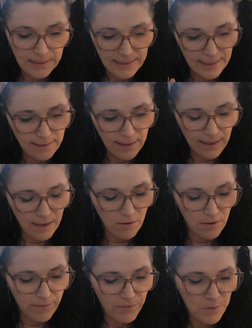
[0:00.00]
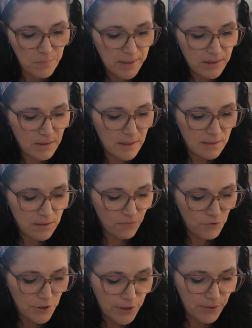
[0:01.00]
Take that however it resonates
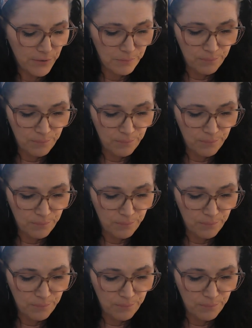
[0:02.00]
for you.